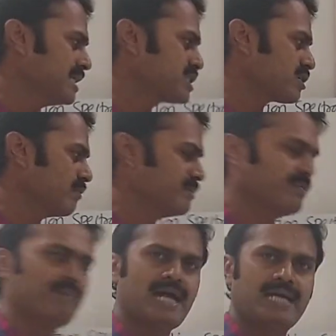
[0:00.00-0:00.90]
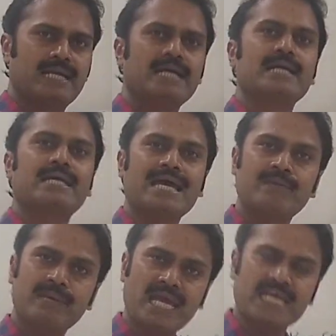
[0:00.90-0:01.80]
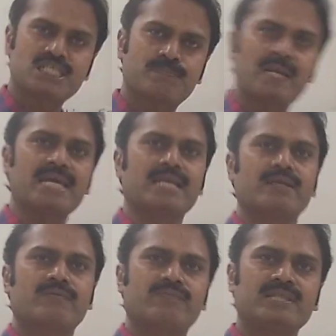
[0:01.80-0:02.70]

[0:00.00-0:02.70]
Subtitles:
nature of the band can be explained